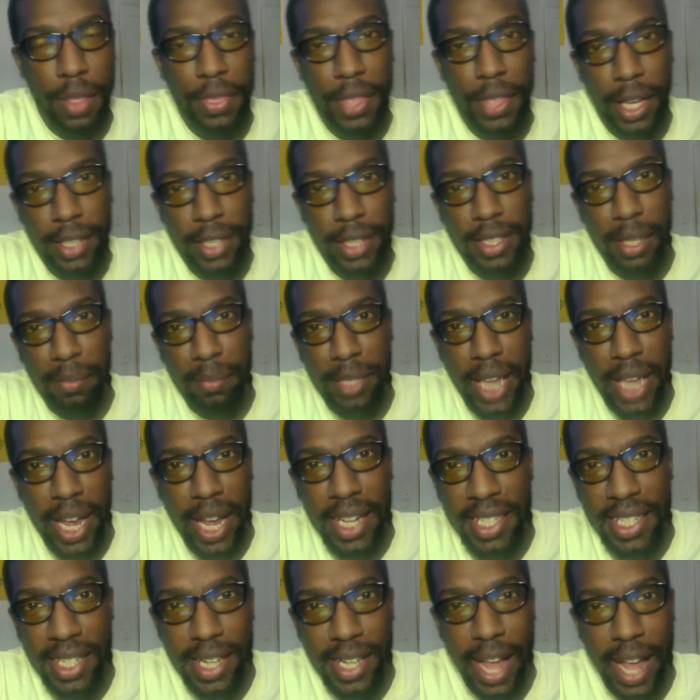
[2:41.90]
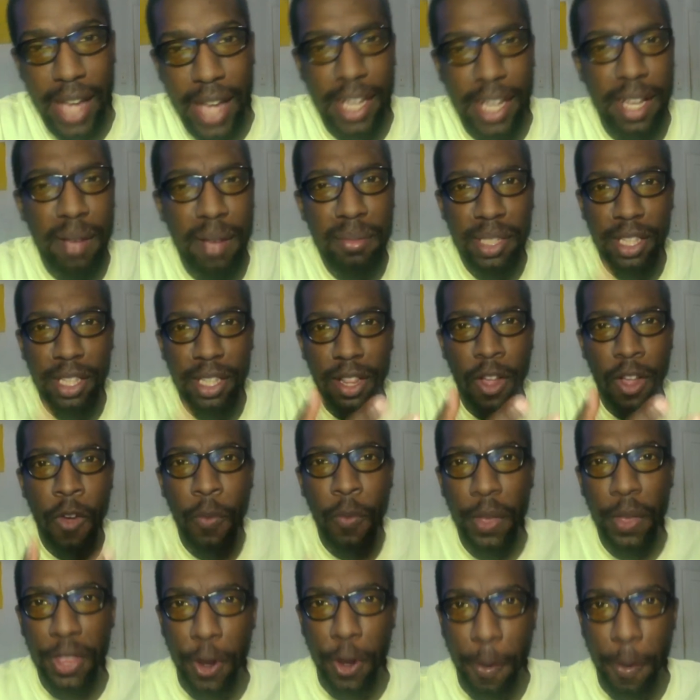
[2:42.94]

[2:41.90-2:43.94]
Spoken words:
the temptation that comes along with her